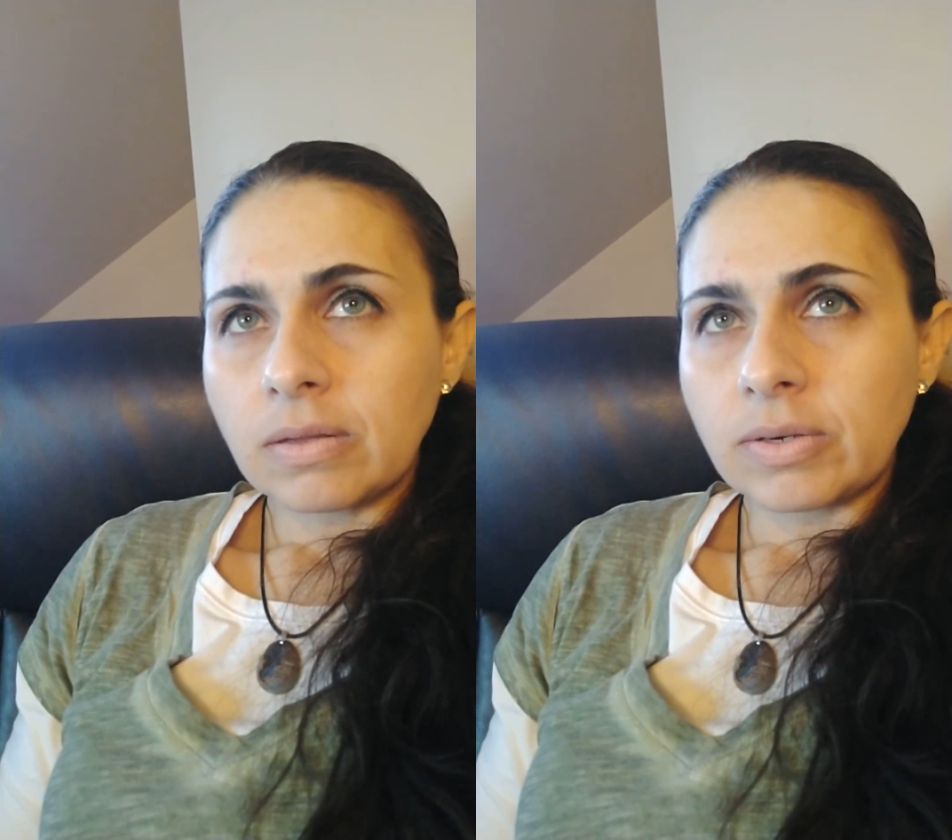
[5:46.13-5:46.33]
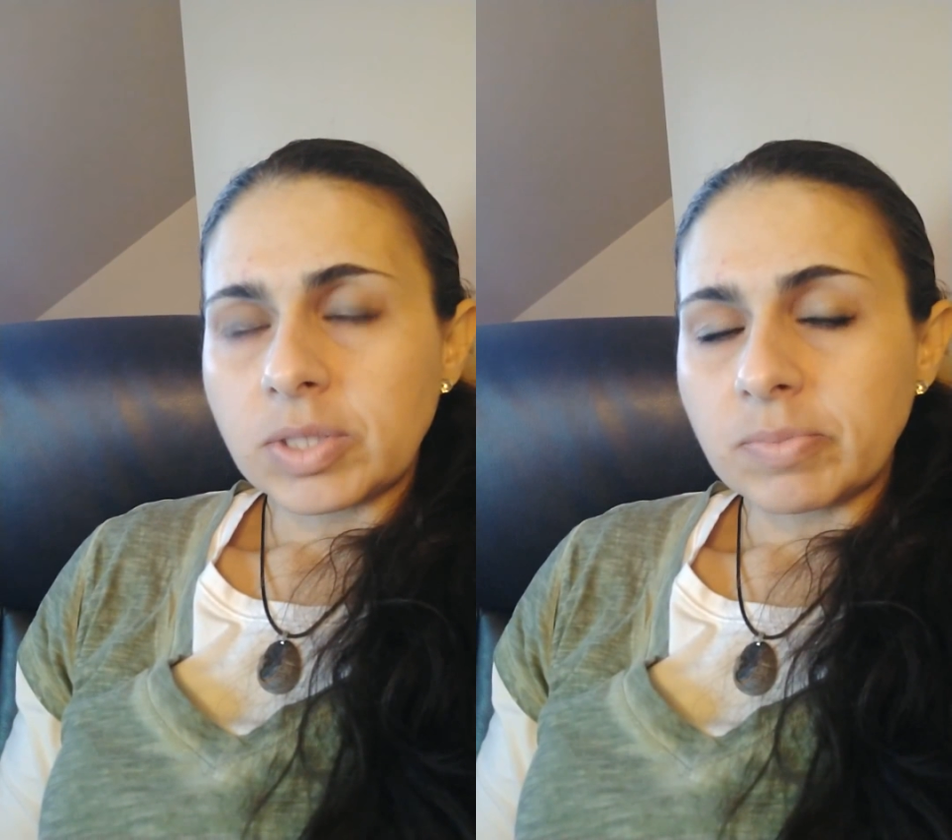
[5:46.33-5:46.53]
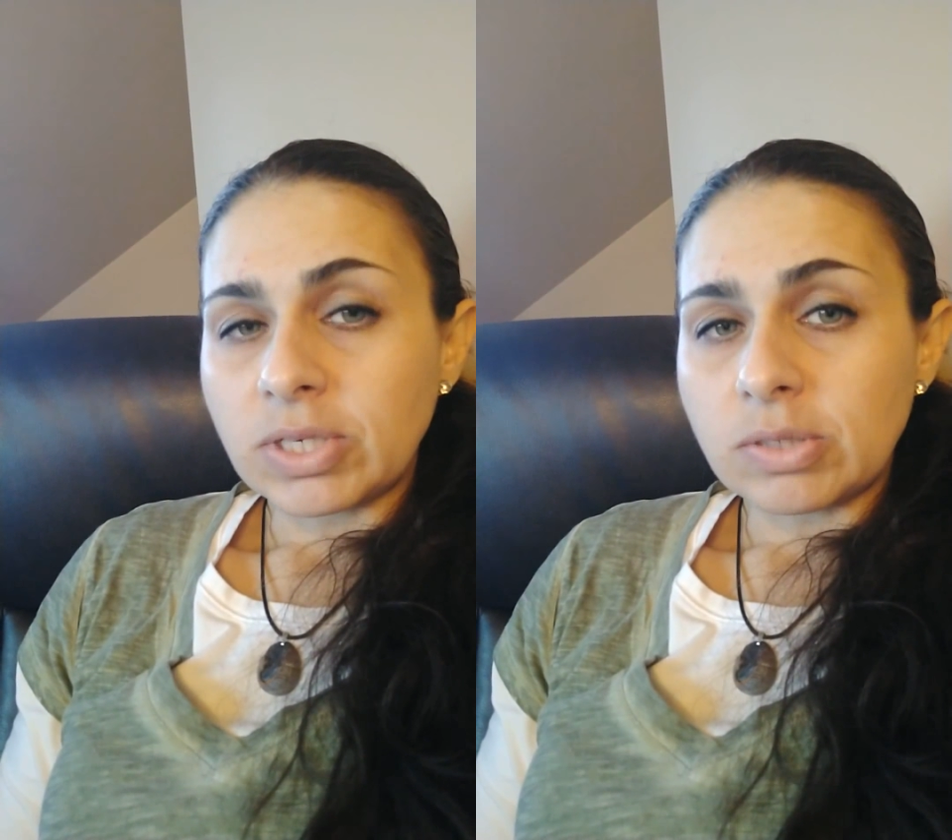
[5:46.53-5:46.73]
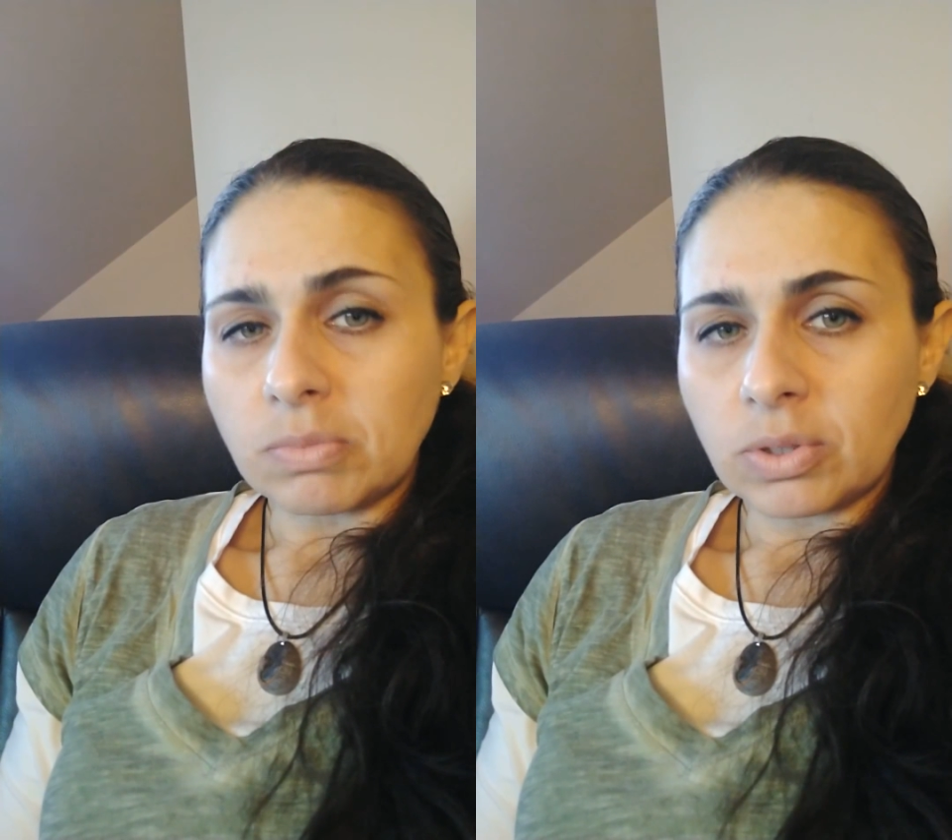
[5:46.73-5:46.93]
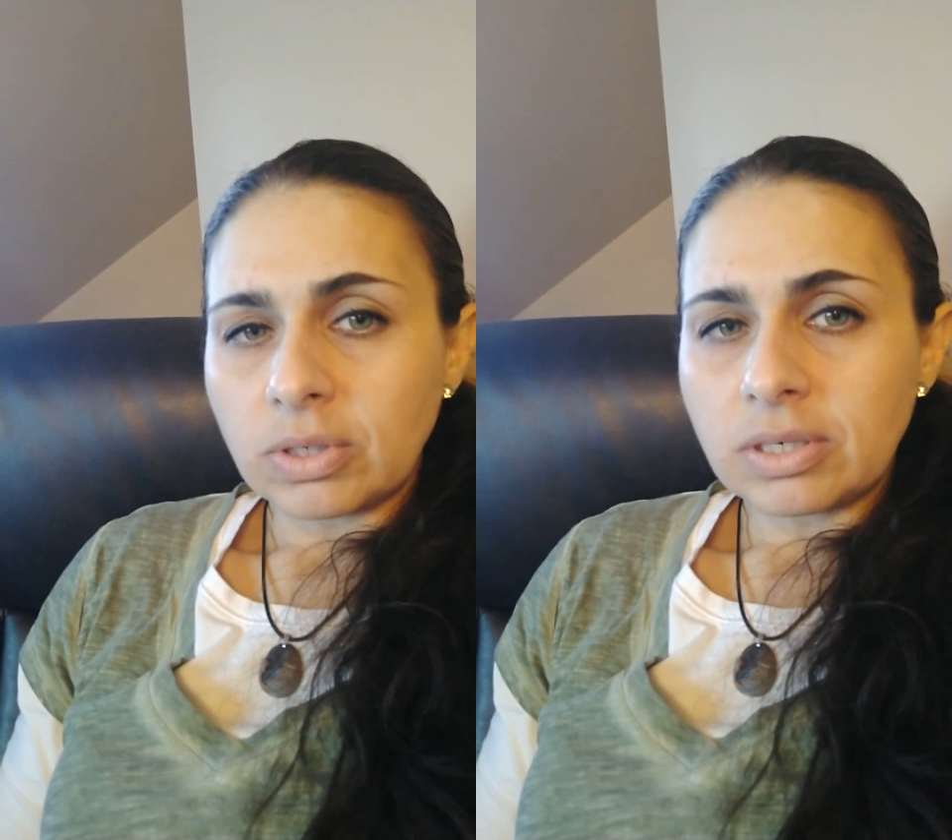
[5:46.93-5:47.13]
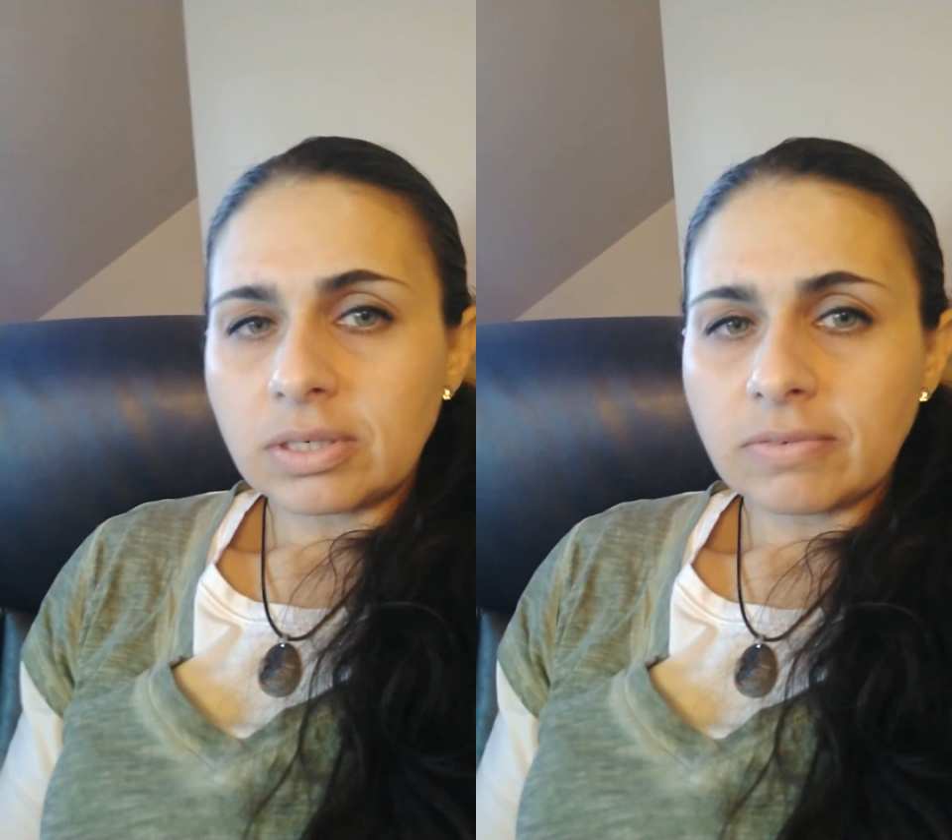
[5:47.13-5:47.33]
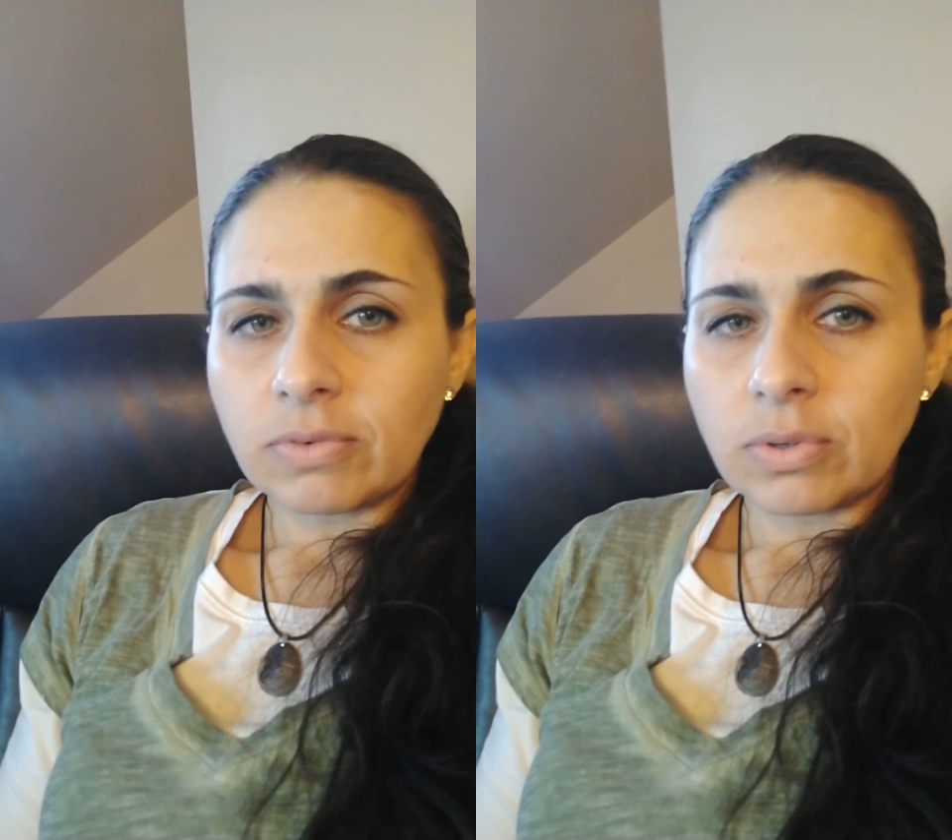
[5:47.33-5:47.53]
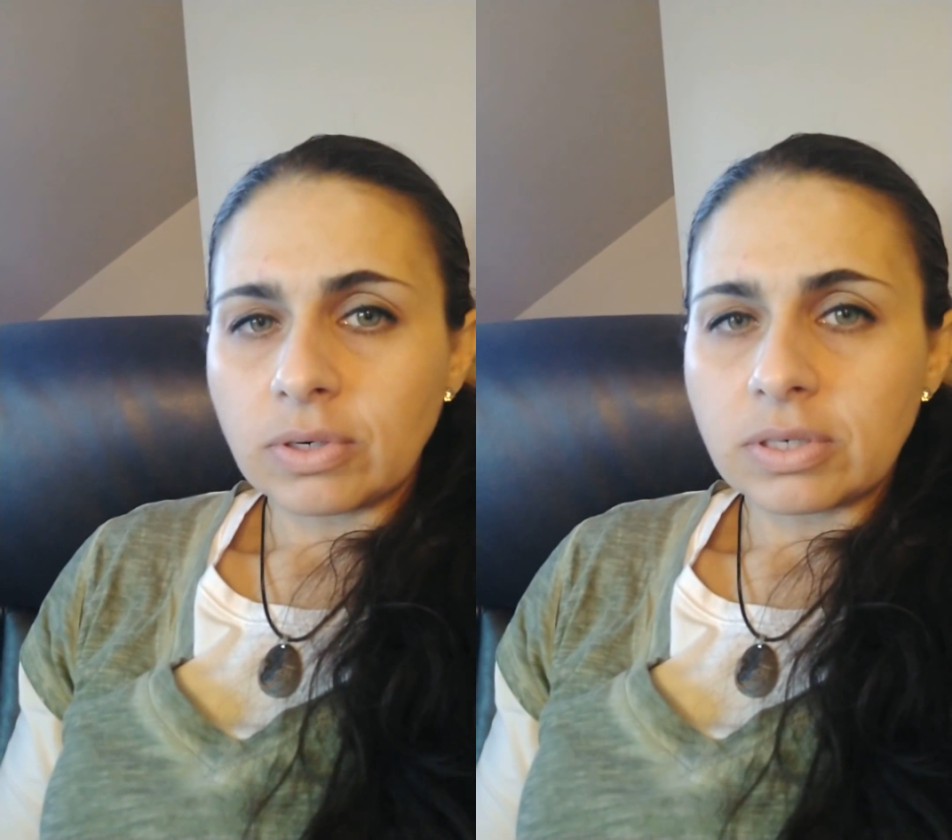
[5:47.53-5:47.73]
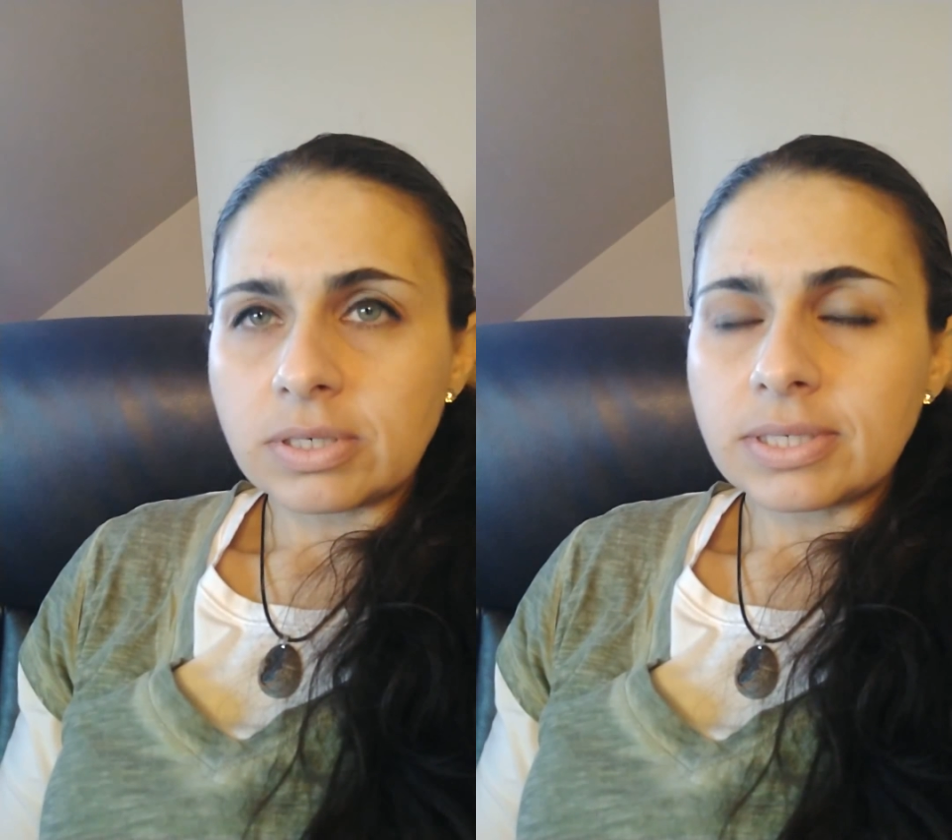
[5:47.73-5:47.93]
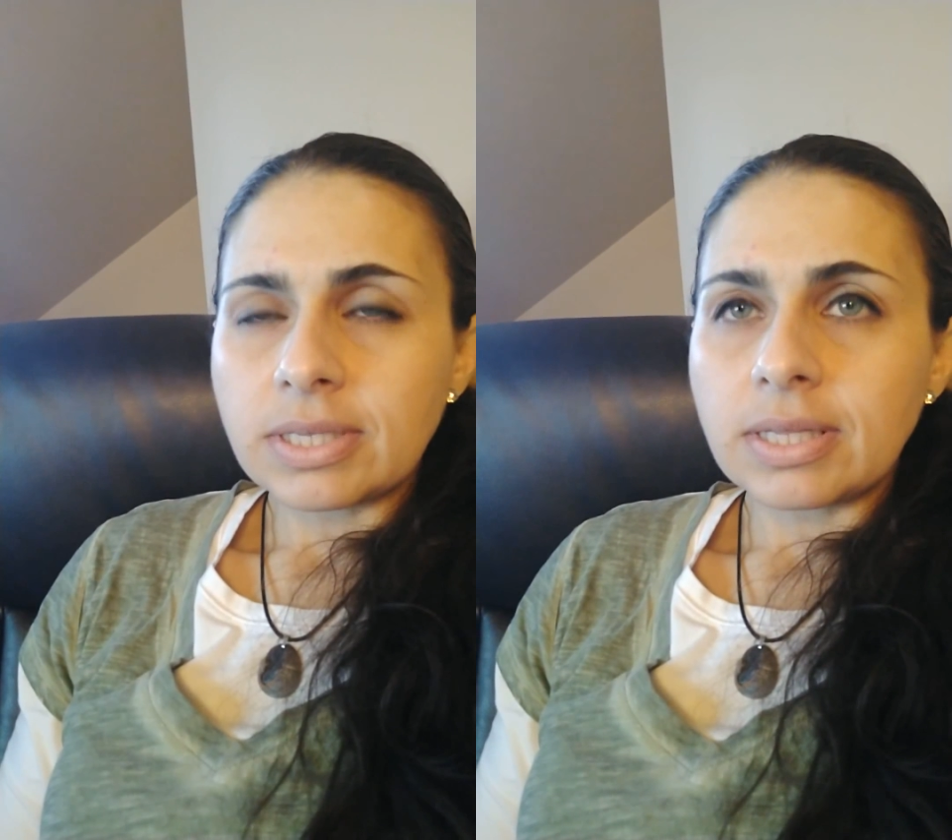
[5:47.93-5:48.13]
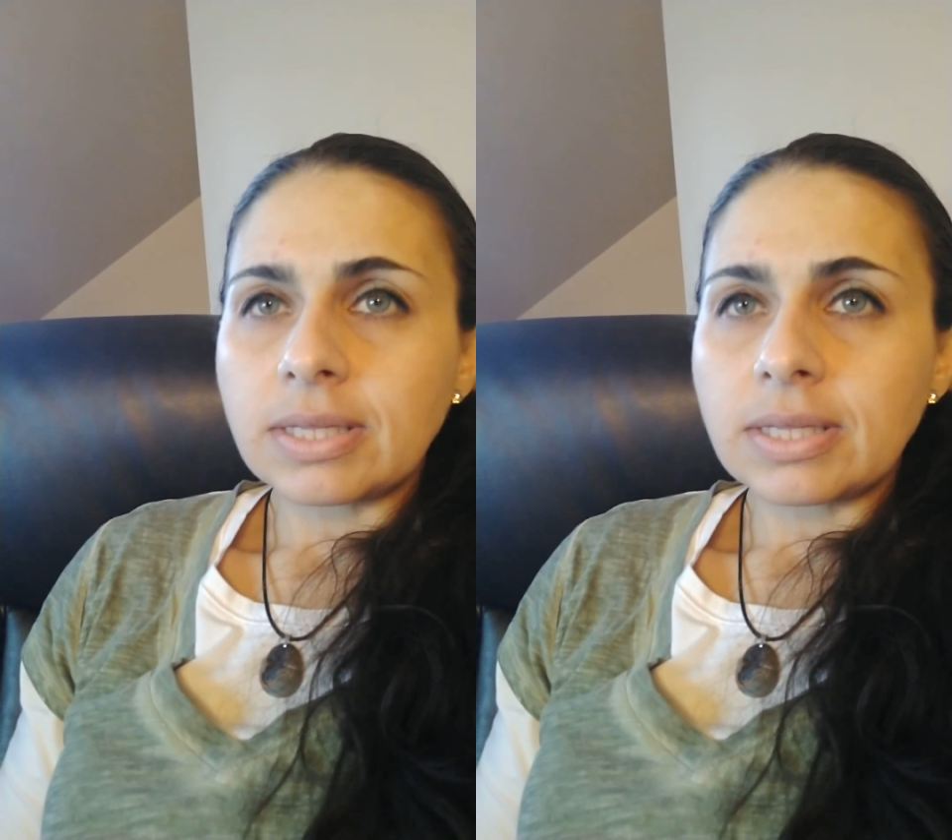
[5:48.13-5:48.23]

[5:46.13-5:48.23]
there's much more, of course,